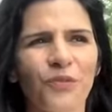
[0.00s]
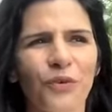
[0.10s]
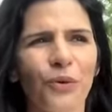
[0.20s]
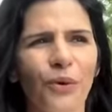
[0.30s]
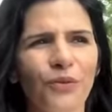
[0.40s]

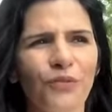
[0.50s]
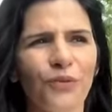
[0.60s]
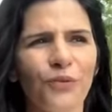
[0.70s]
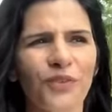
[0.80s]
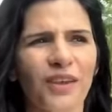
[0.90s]
for a lot of
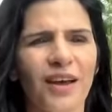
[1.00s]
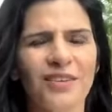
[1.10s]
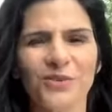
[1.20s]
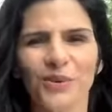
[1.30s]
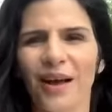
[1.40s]
you for the
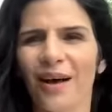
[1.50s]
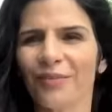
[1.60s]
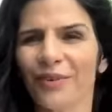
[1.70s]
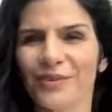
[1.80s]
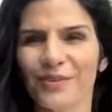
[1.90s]
last two and a
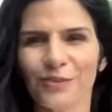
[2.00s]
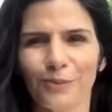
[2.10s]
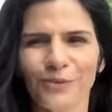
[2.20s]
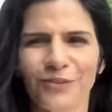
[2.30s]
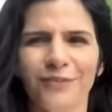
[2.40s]
half years there's
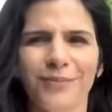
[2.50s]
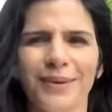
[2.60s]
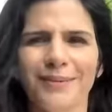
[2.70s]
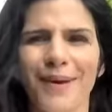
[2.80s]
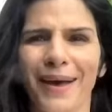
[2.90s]
so much of
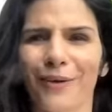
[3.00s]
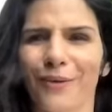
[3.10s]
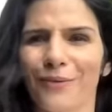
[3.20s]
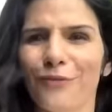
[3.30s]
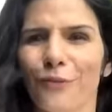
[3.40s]
being back
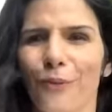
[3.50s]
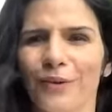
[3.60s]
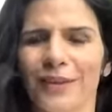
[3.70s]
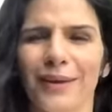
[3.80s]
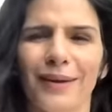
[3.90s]
and
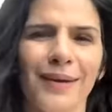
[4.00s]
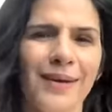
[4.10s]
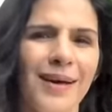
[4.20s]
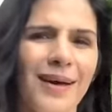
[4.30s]
forth and